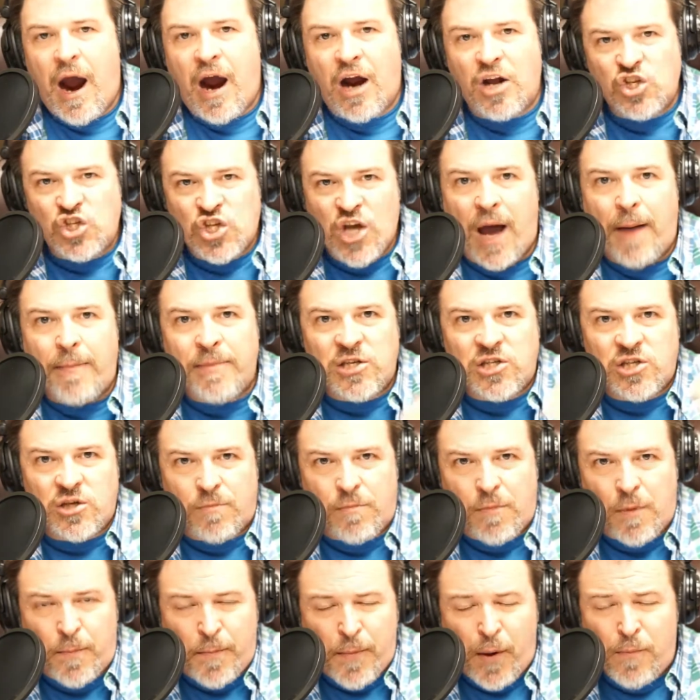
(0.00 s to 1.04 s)
Our job is
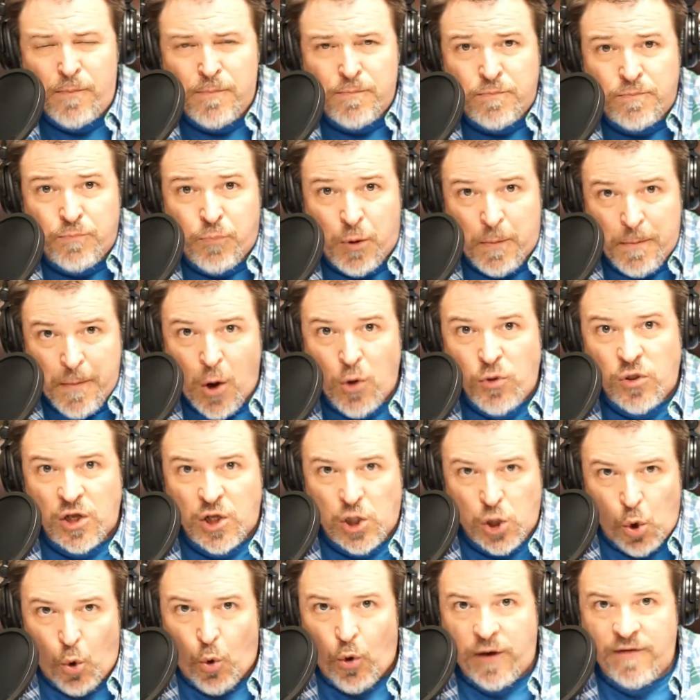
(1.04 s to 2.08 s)
to promote the
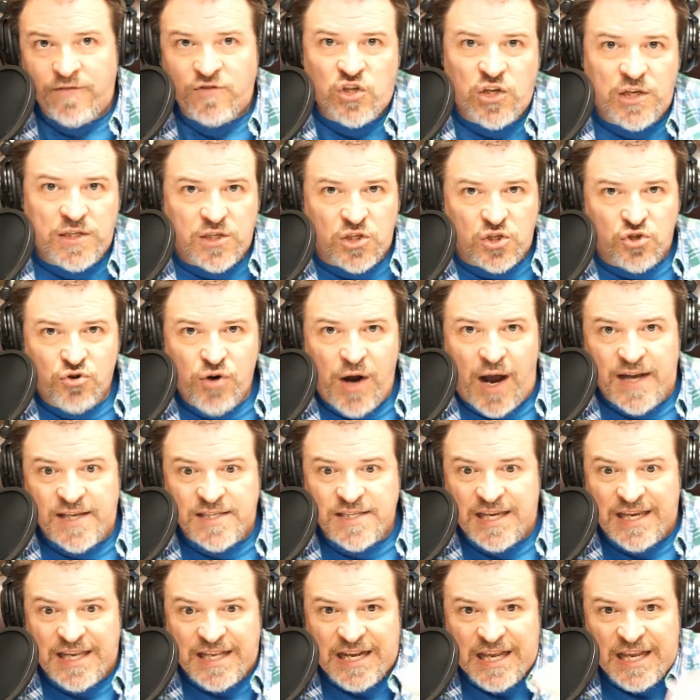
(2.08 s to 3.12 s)
glory of Jesus
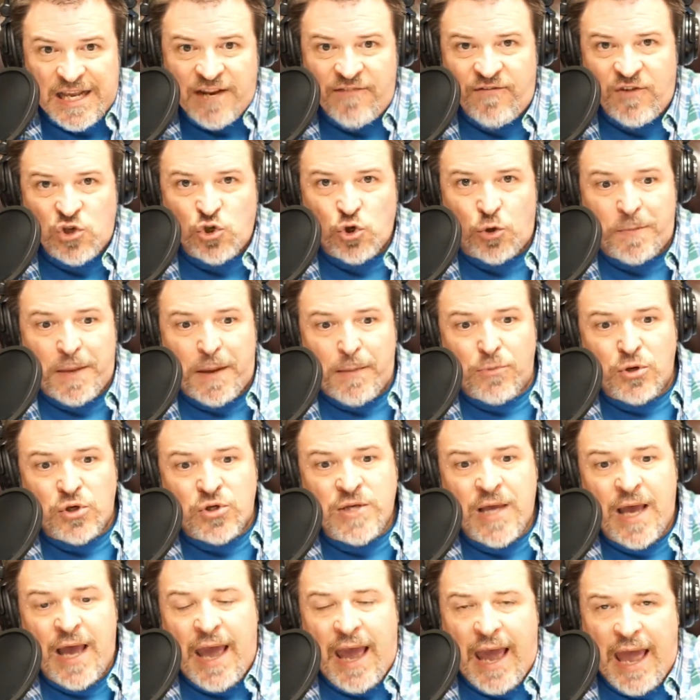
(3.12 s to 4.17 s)
Christ in individual
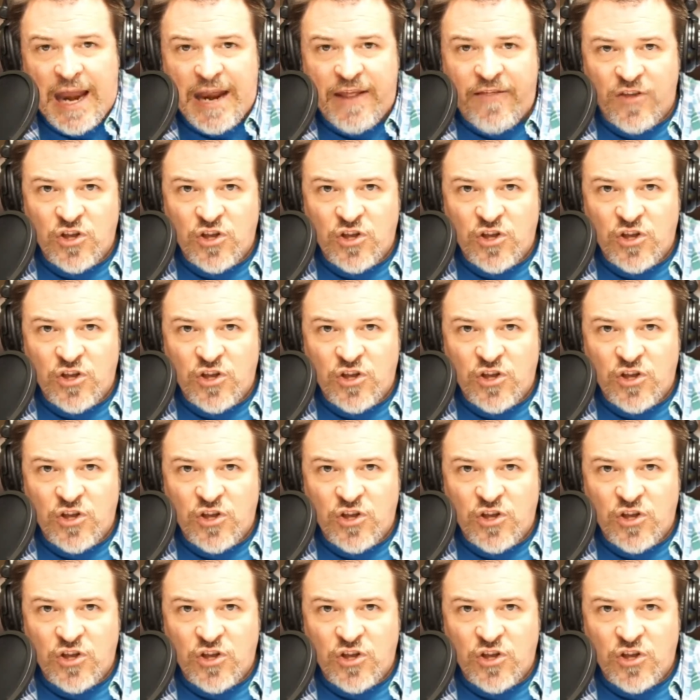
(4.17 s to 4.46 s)
members and